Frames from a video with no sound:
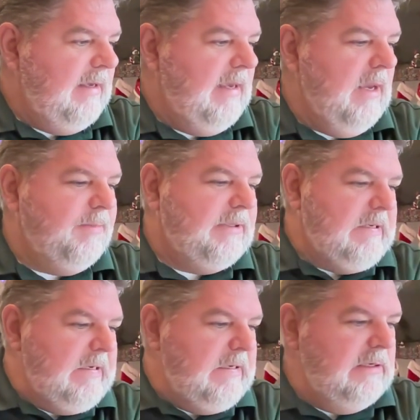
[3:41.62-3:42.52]

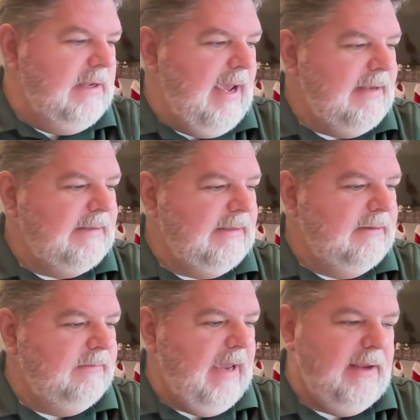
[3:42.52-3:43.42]
Gibson has
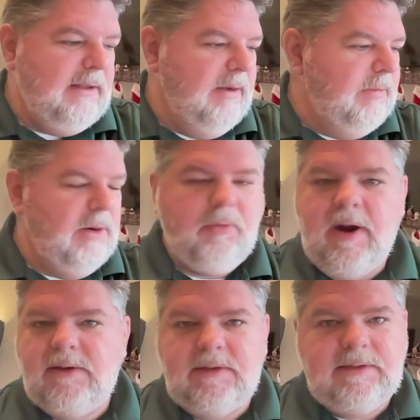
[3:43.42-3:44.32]
had limited
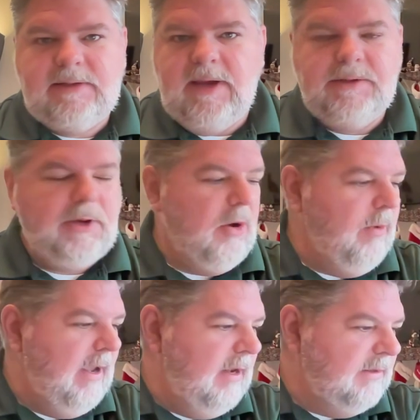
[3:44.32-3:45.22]
practice, as
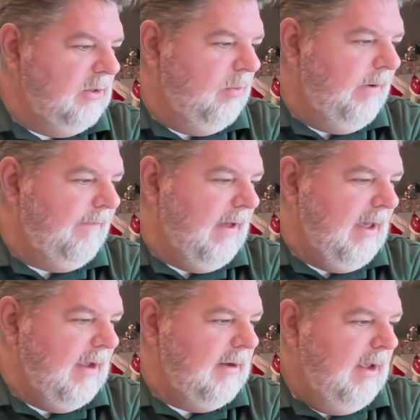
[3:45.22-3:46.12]
always. He'll be
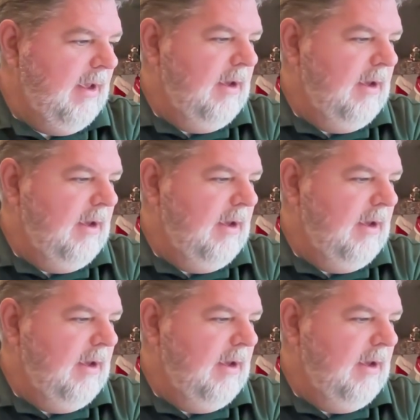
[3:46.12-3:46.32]
fine.